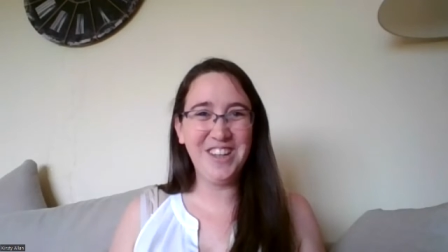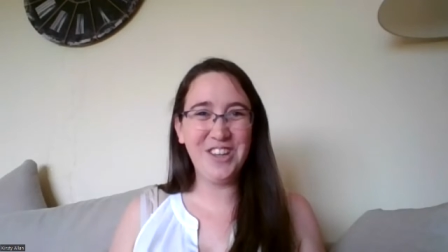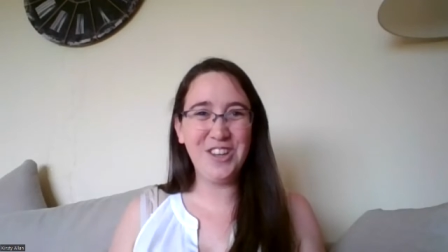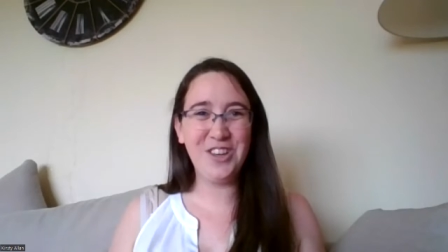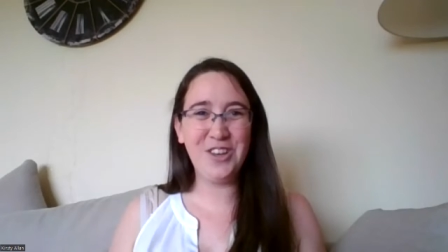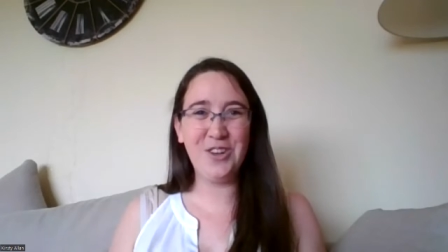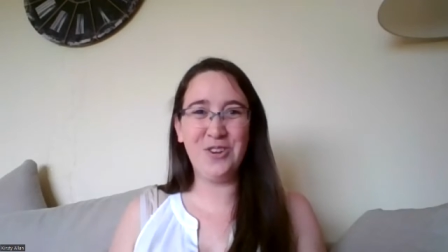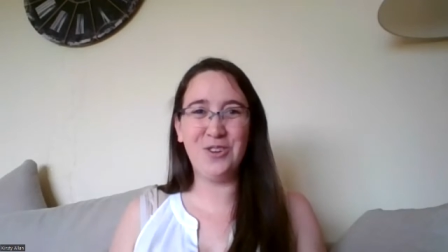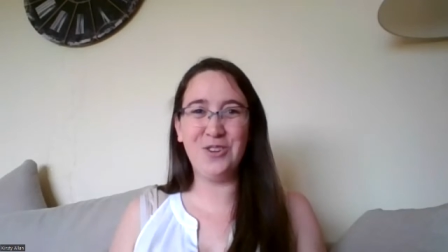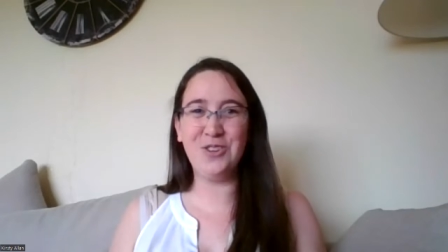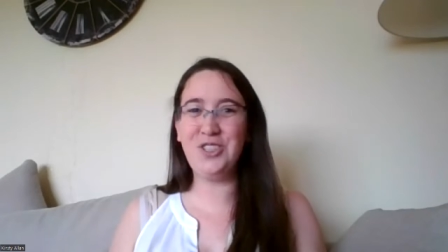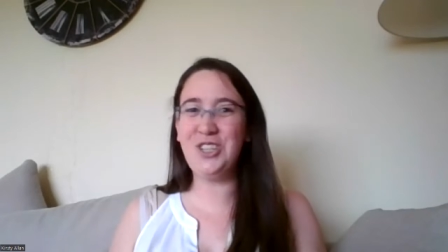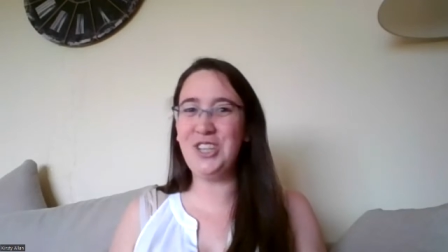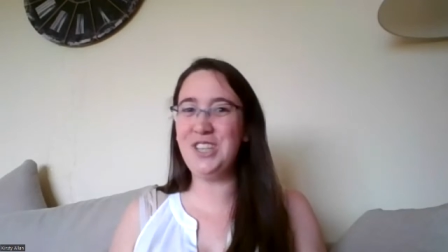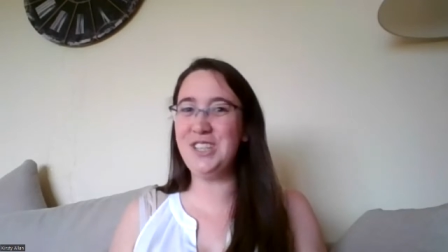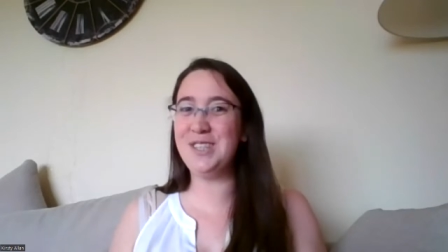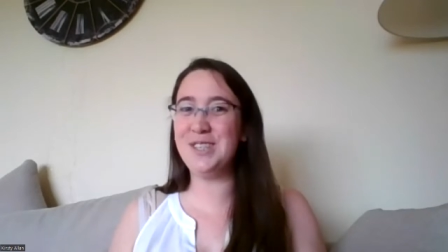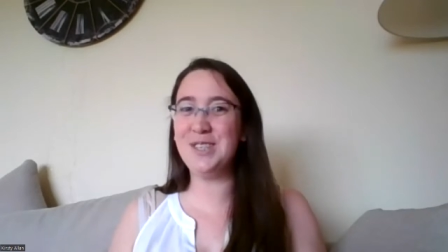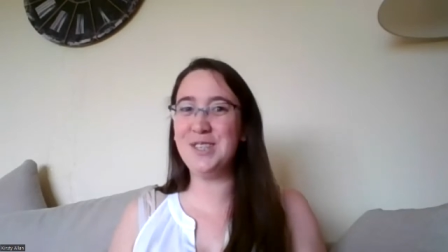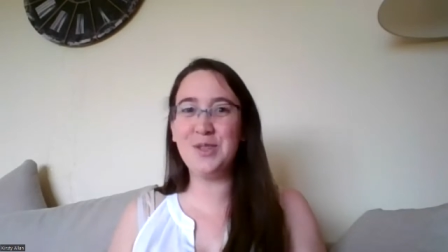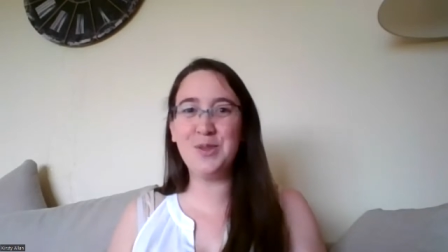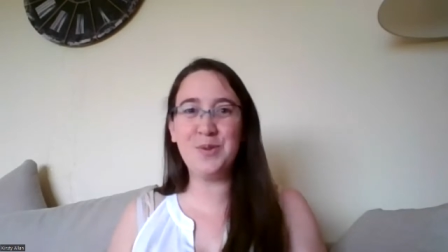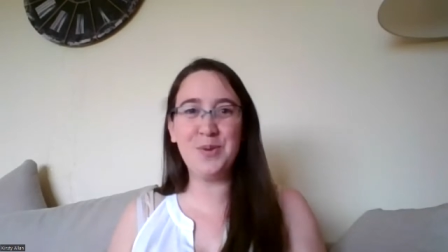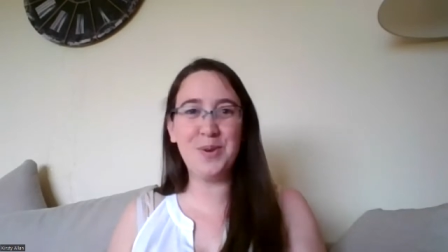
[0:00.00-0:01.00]
You know,
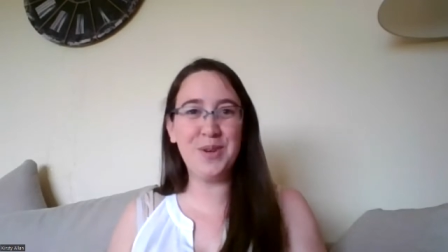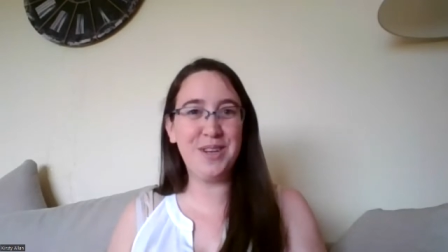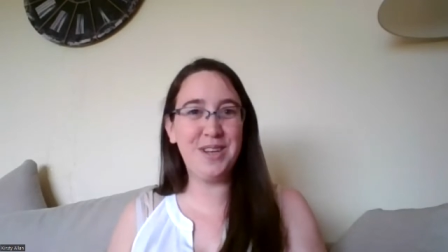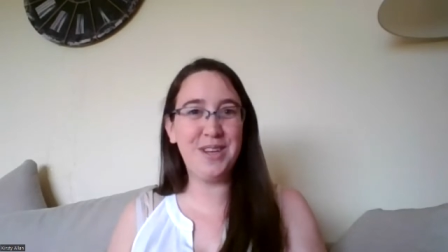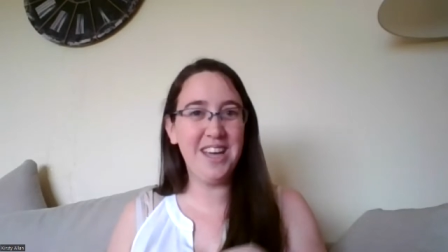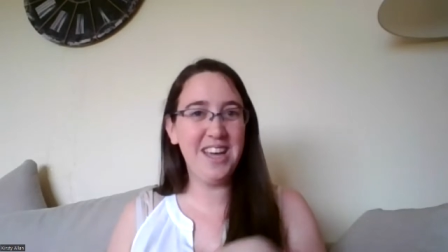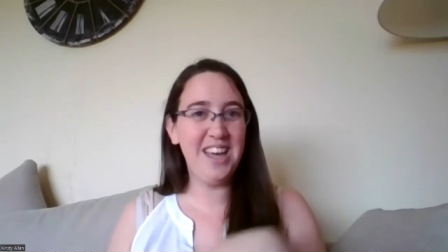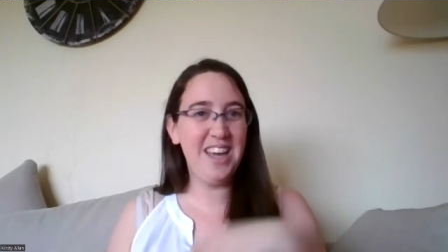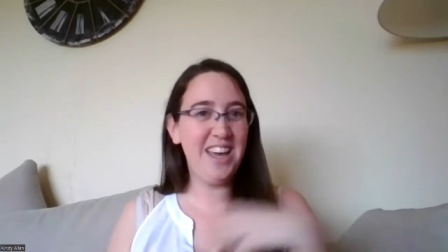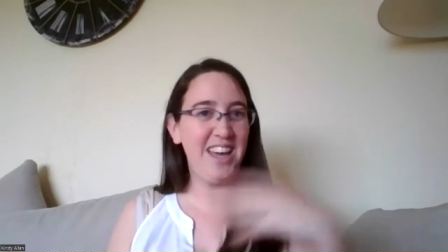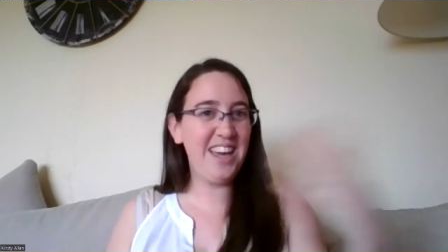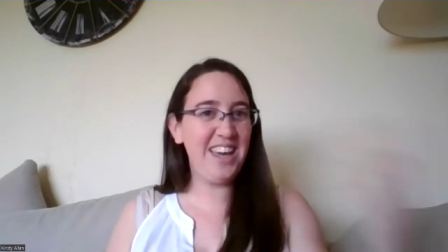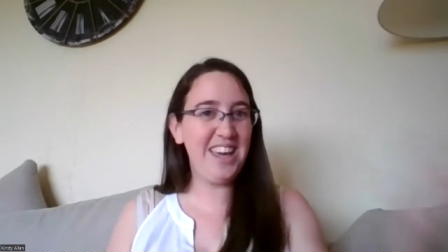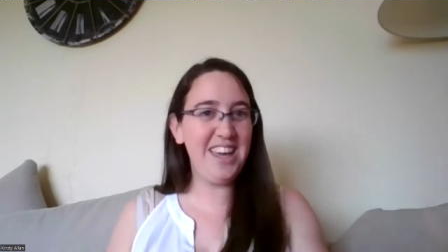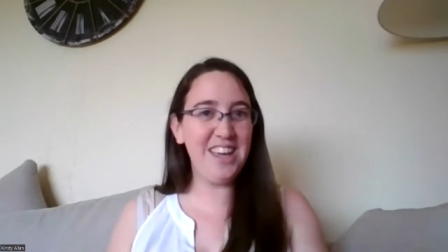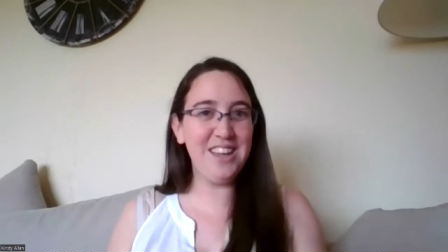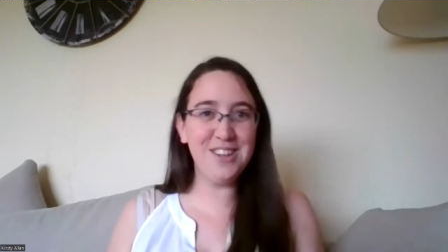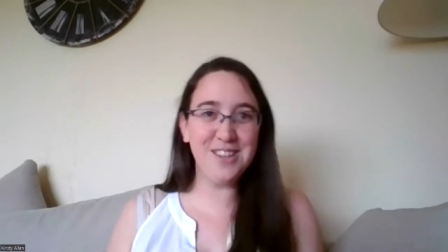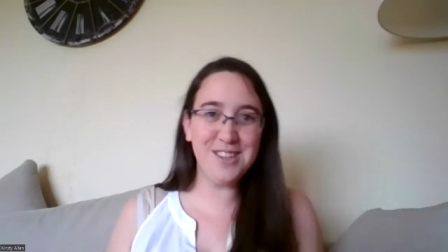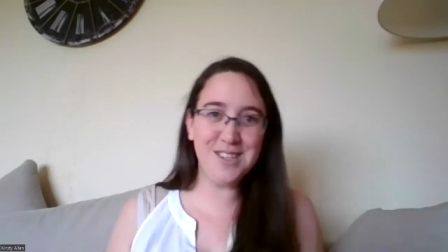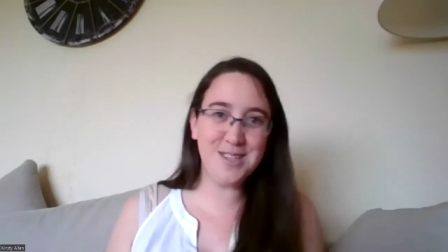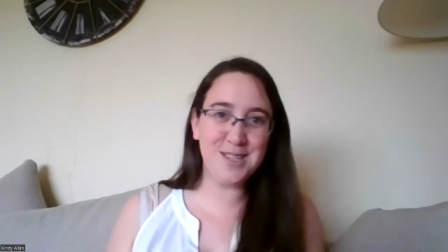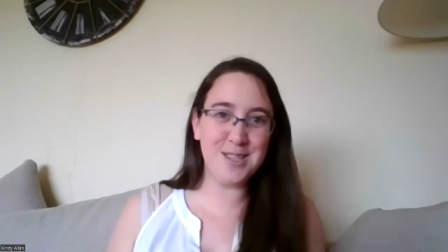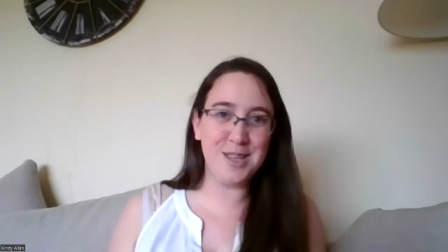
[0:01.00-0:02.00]
Jesus would
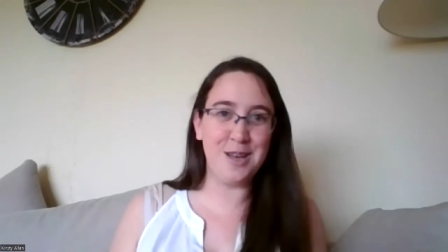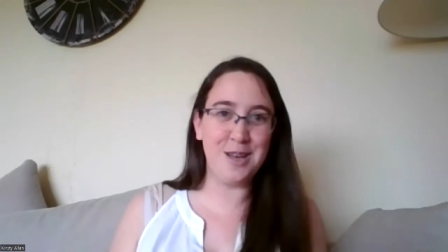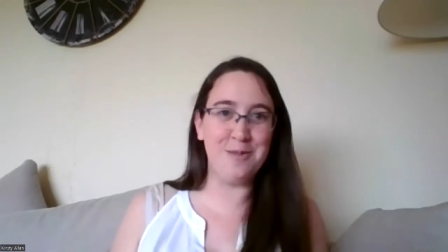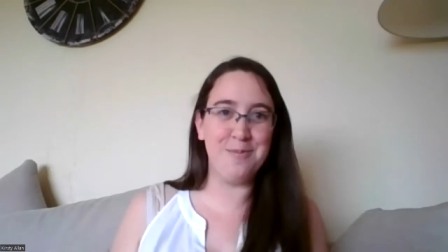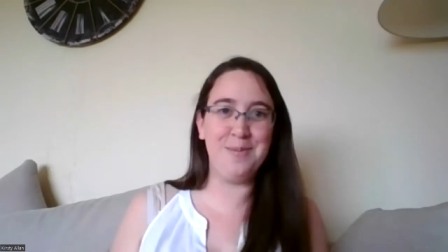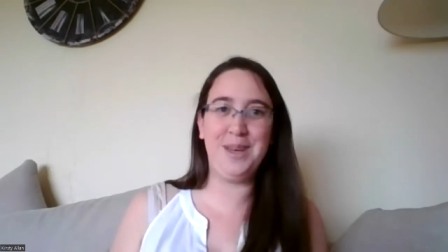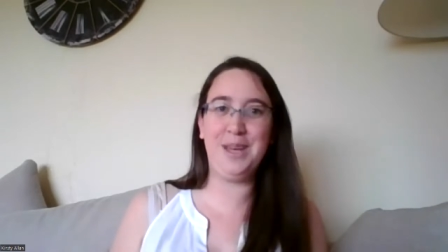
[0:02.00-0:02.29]
heal some,